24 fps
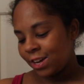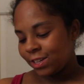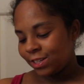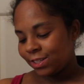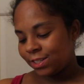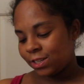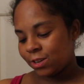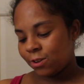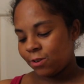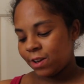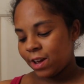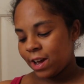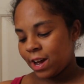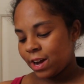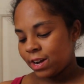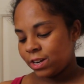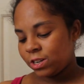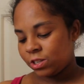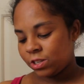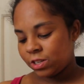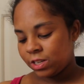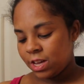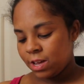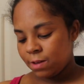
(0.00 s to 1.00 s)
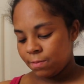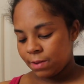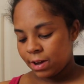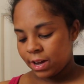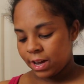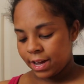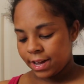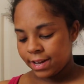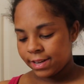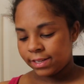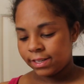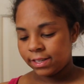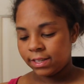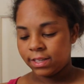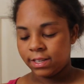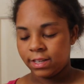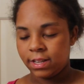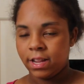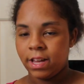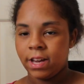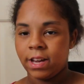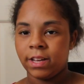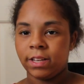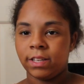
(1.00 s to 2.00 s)
So yeah, I just keep my cases
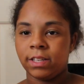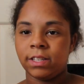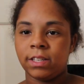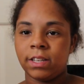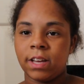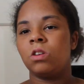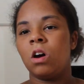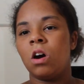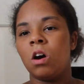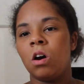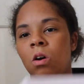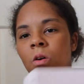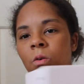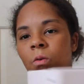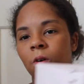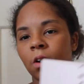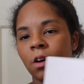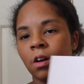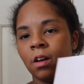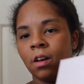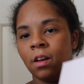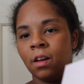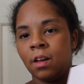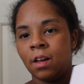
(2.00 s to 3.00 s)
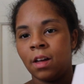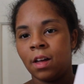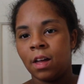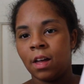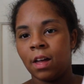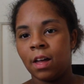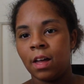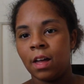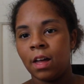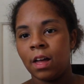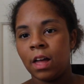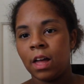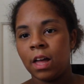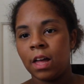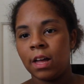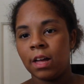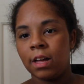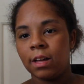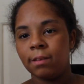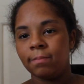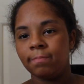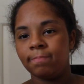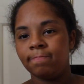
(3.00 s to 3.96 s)
in this. So